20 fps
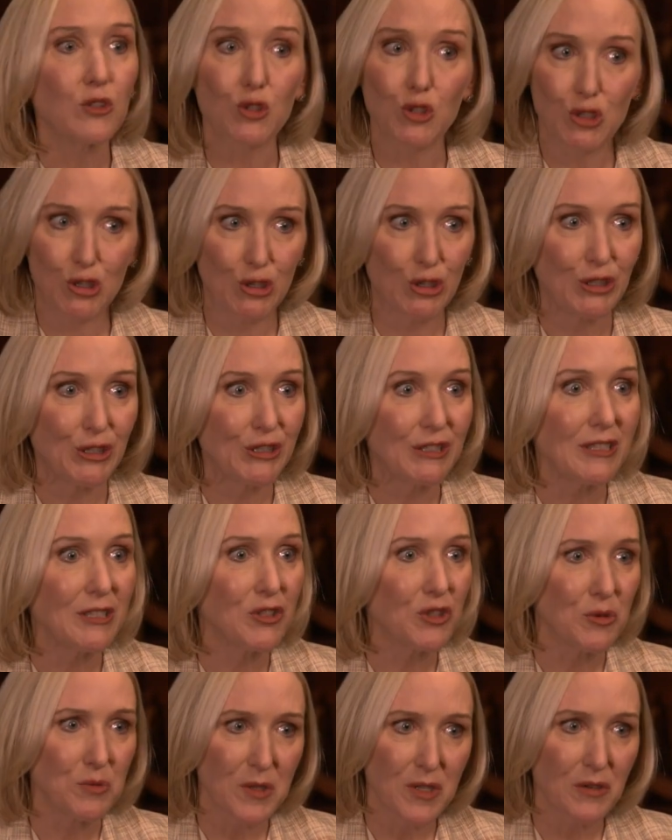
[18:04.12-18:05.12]
understood
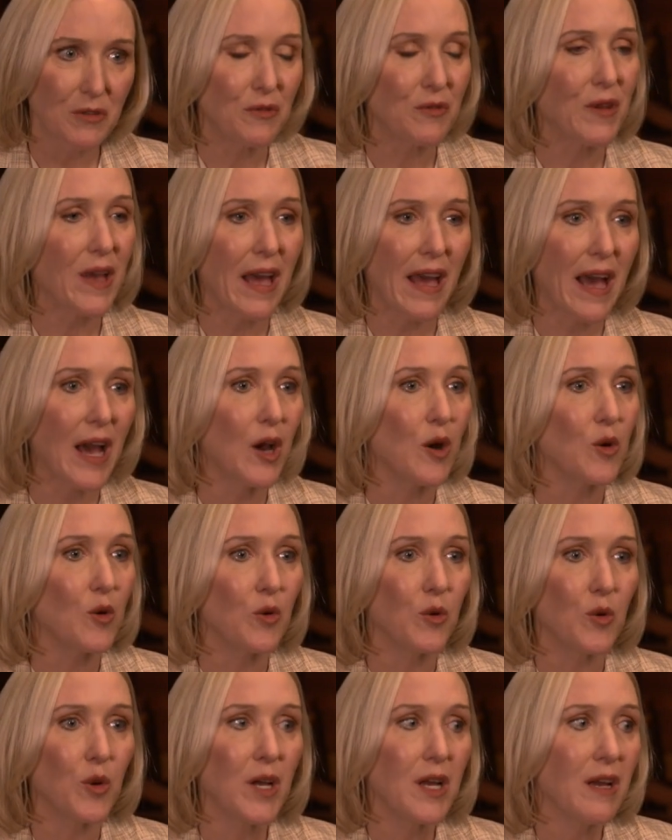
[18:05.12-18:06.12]
in terms of
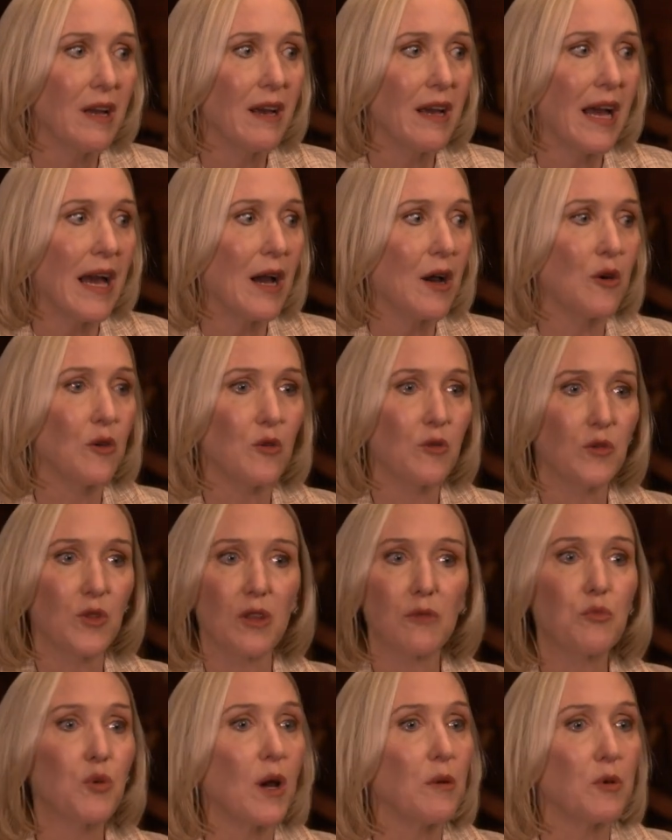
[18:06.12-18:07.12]
how, how
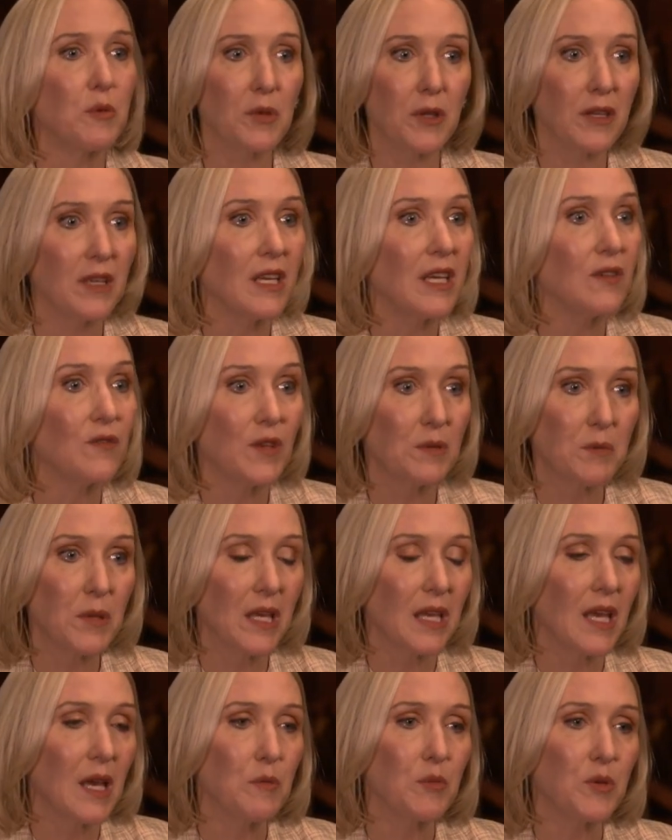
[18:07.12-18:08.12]
the probability of it
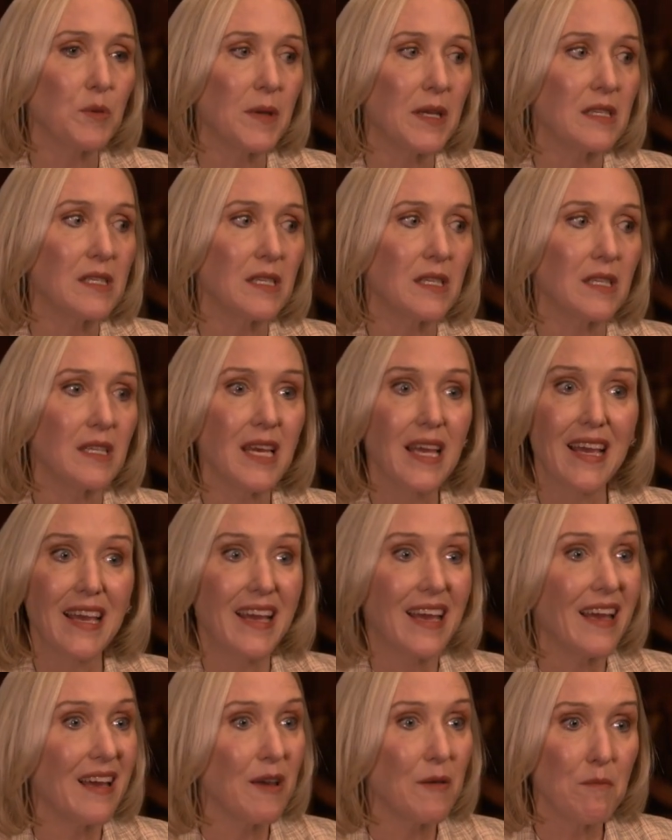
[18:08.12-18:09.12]
being implemented
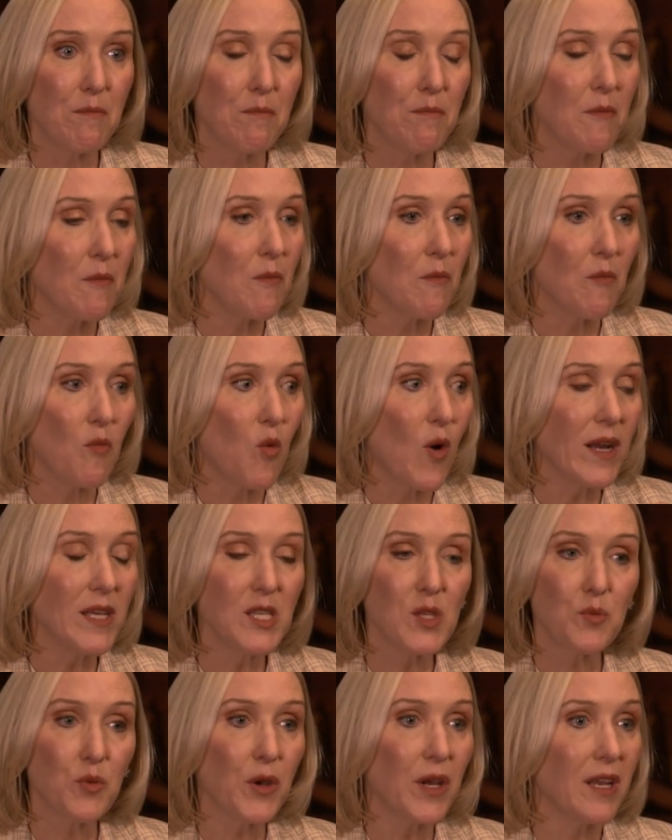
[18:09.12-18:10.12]

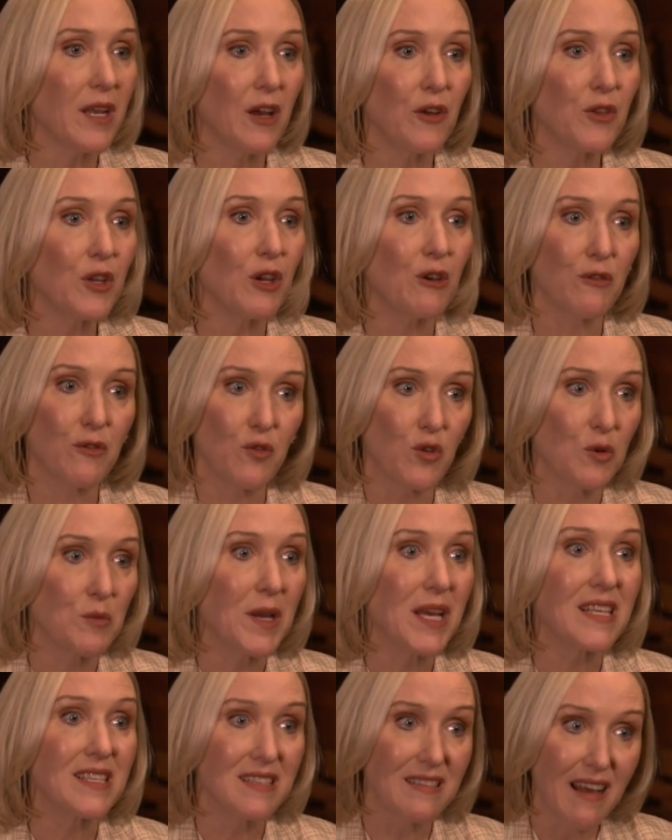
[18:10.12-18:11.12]
widespread healthcare
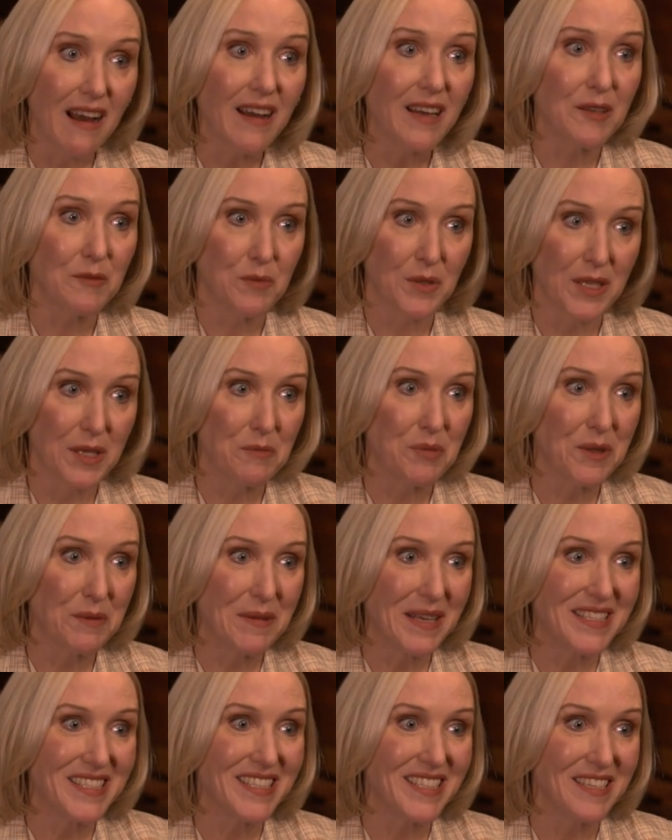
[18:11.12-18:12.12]
reform has not been
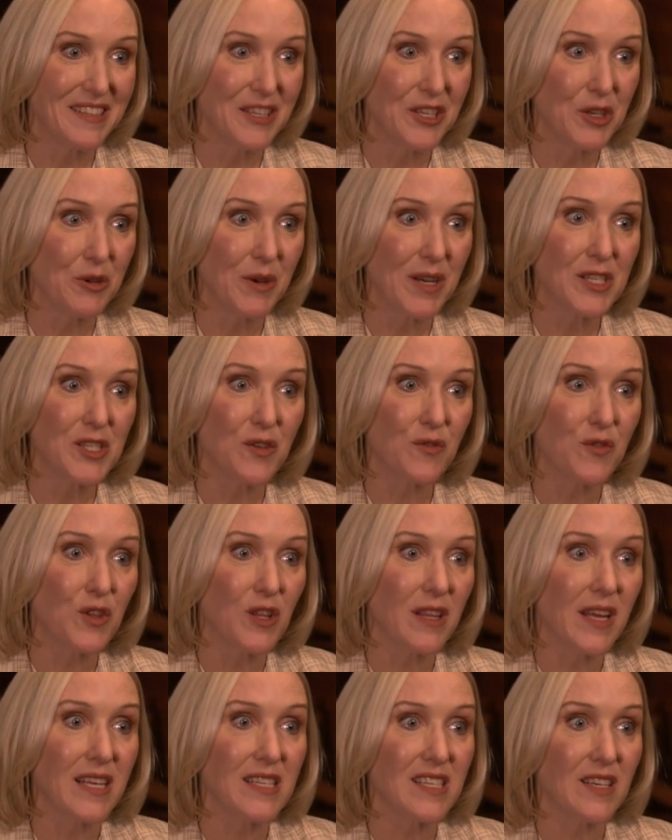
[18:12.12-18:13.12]
implemented in the U.S. over
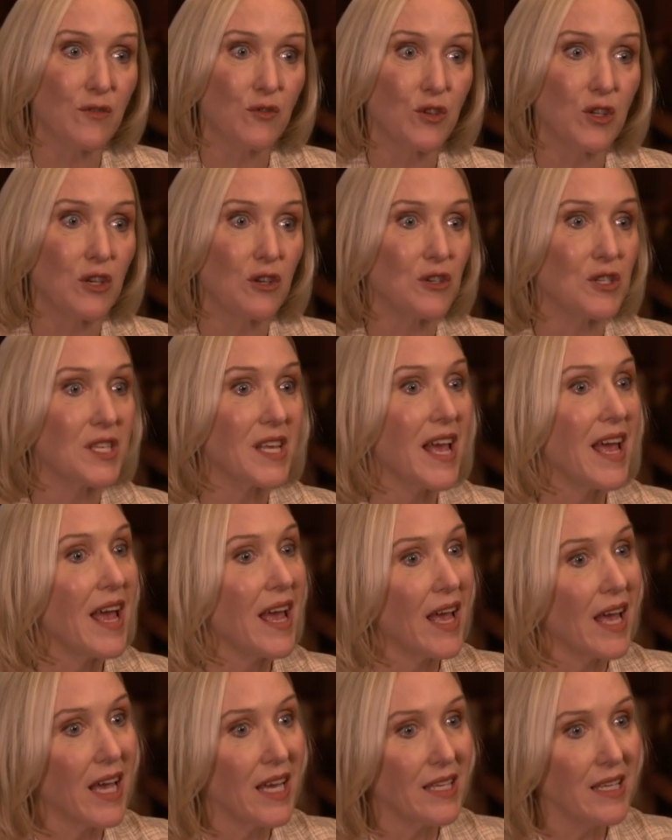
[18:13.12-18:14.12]
the last several years,
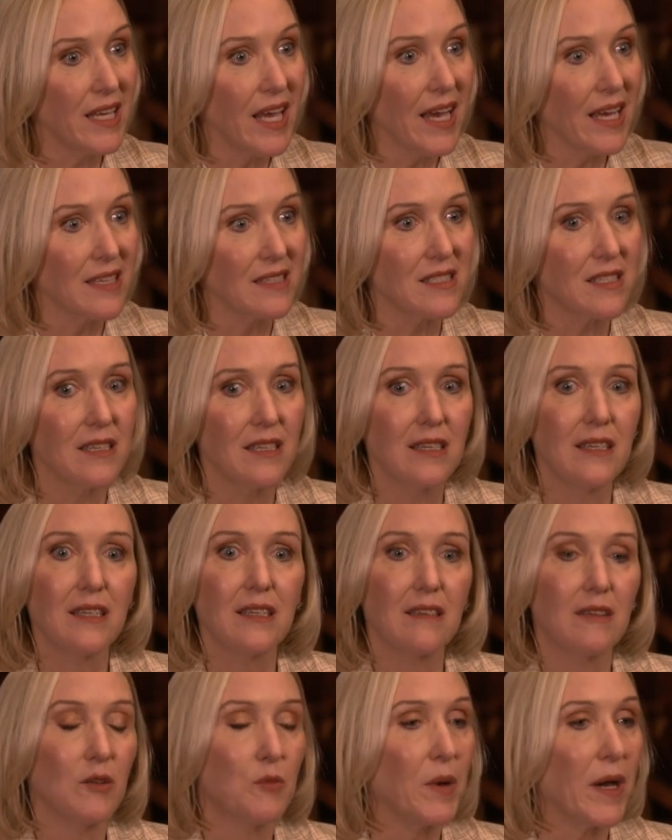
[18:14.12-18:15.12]
and yet
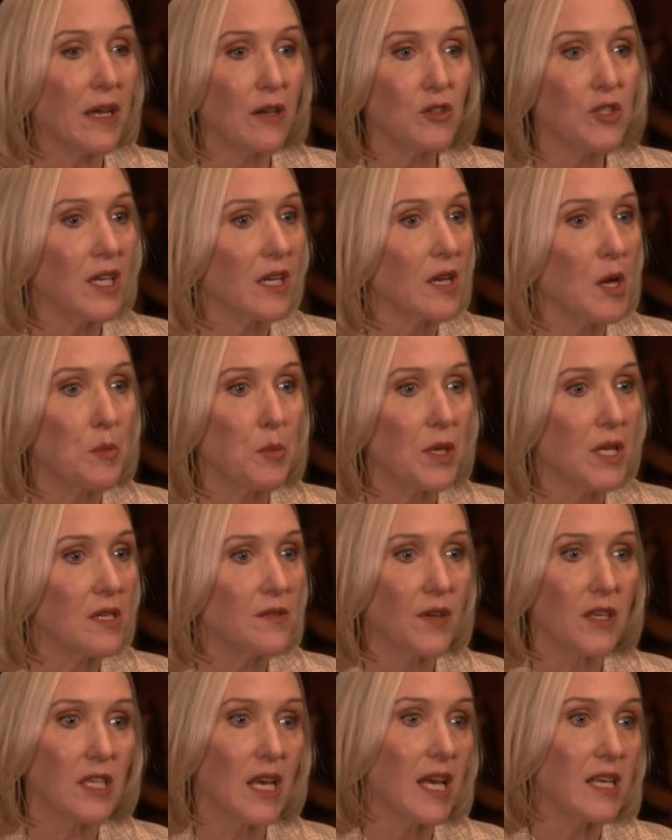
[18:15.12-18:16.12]
biotech
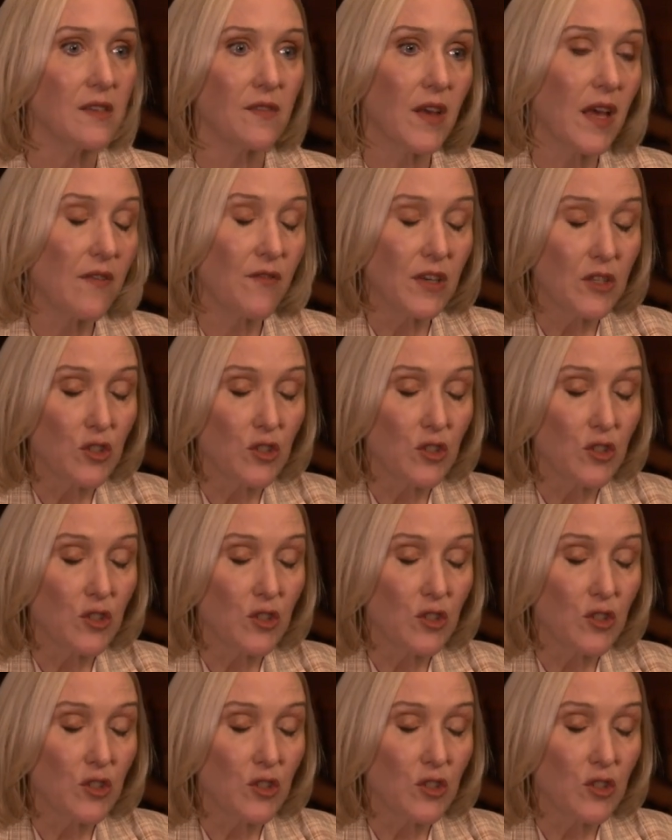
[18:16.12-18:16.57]
companies has, have